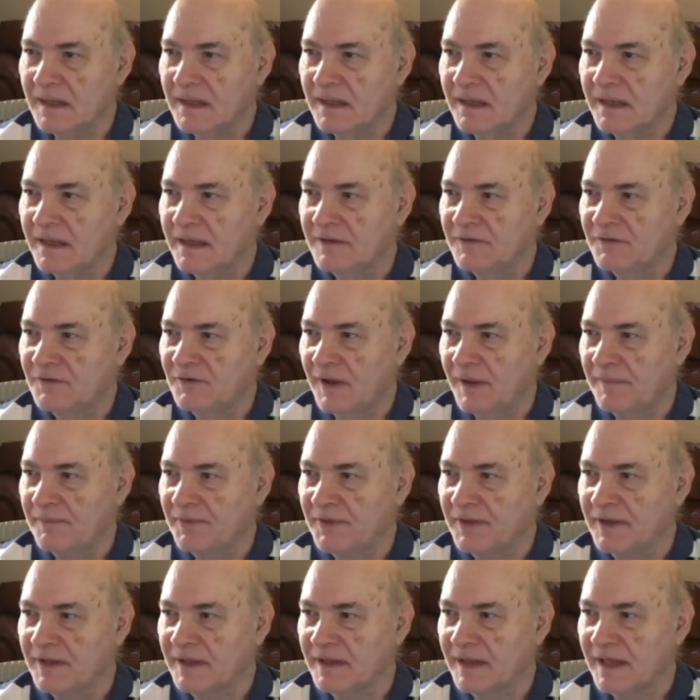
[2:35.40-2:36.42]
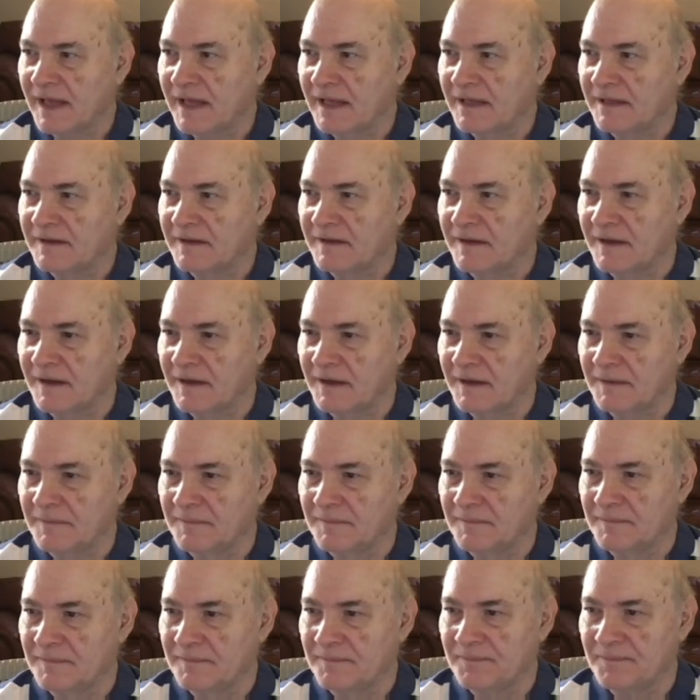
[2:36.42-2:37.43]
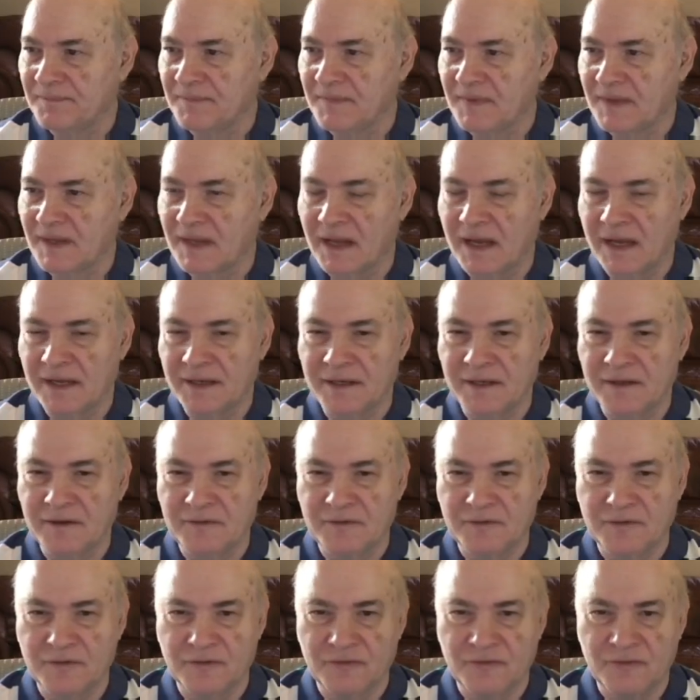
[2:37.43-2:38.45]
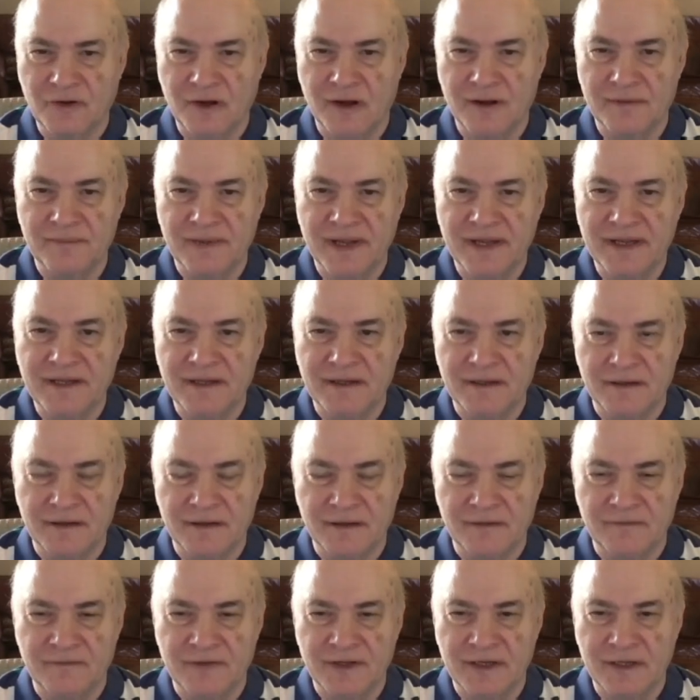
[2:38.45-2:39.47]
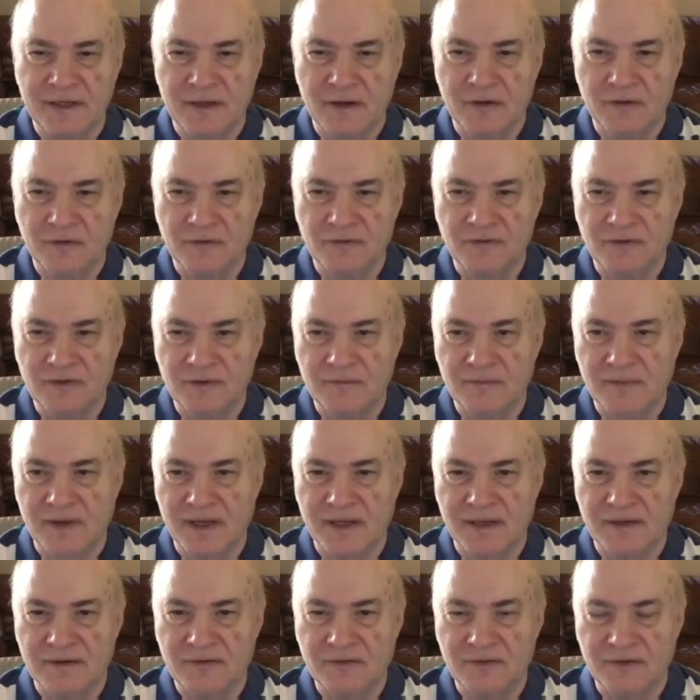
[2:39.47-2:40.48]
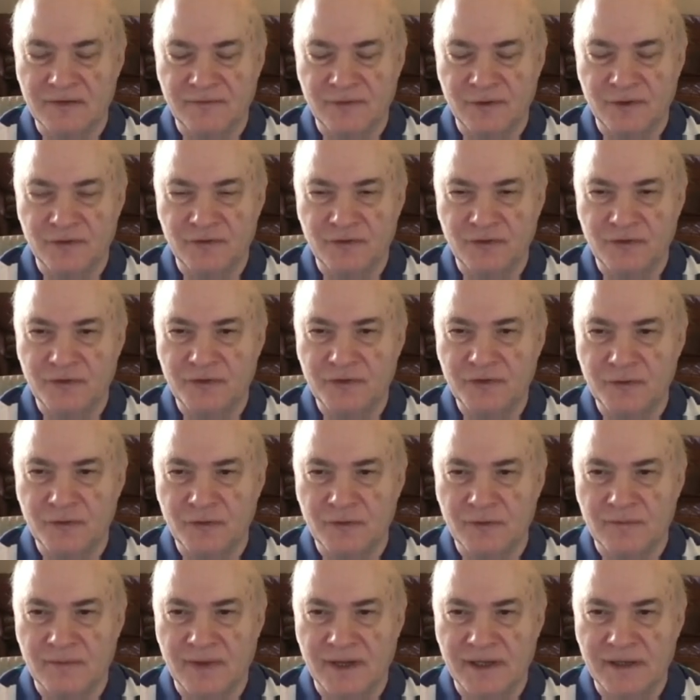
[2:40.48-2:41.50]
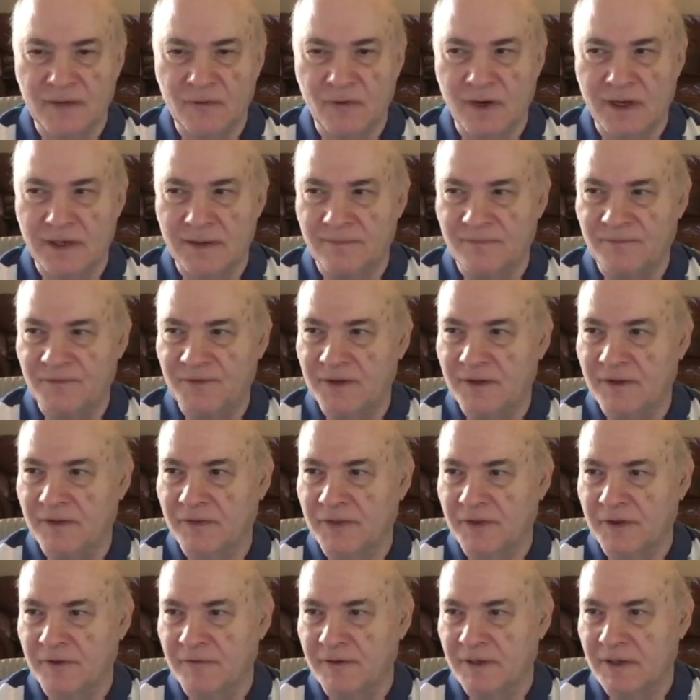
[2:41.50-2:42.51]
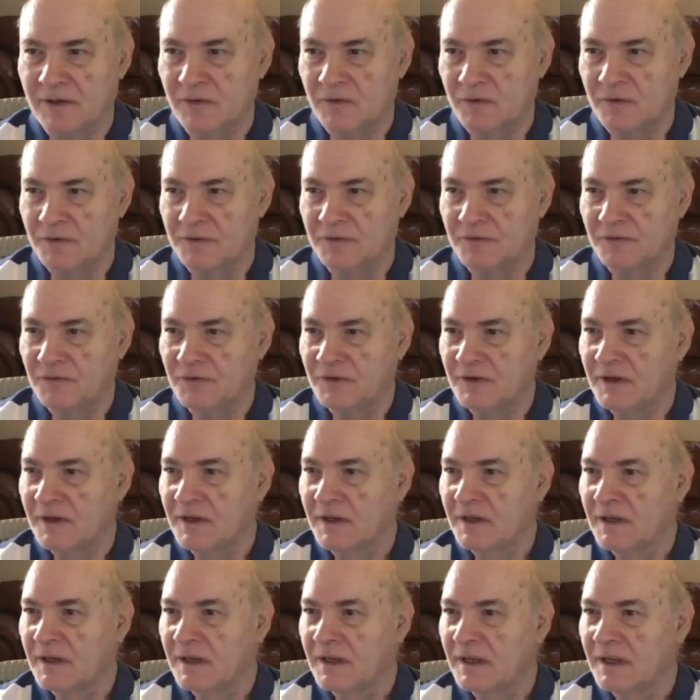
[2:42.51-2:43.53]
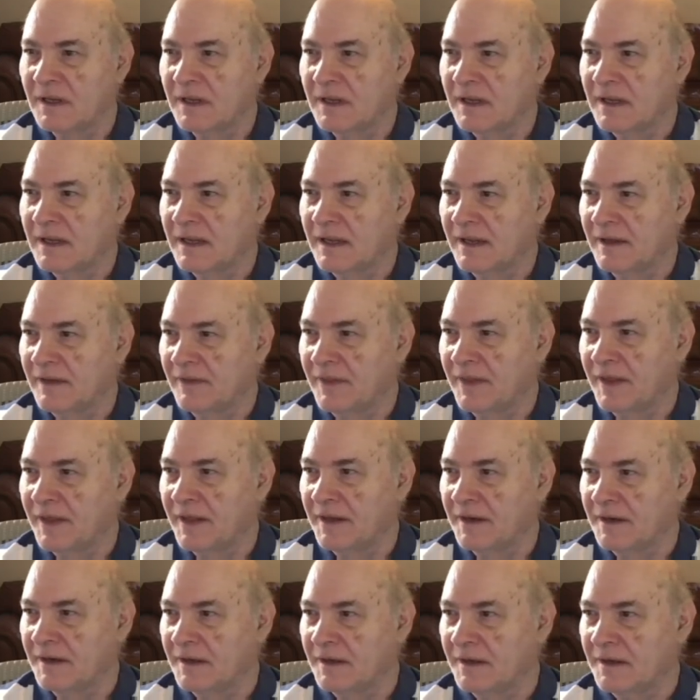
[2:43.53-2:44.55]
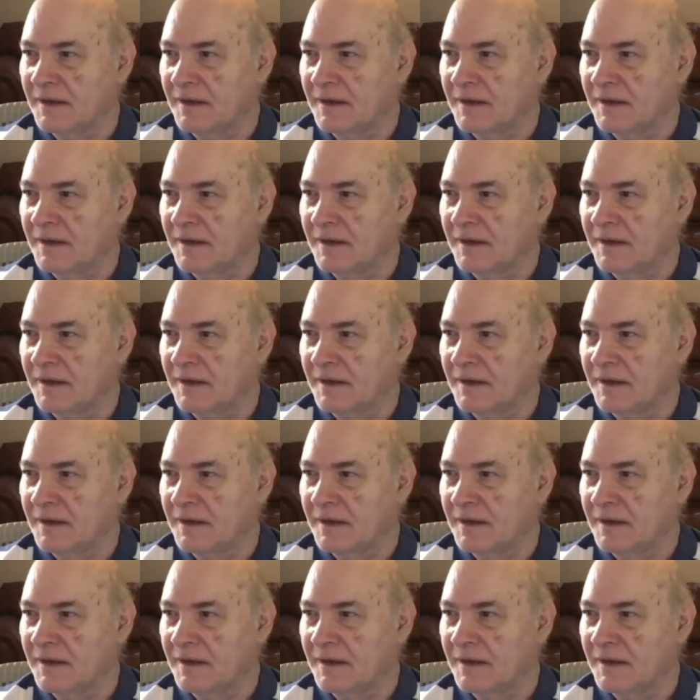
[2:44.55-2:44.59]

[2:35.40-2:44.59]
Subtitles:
it's something that I need to start making the videos in the version 2 in my quantum field theory course, and then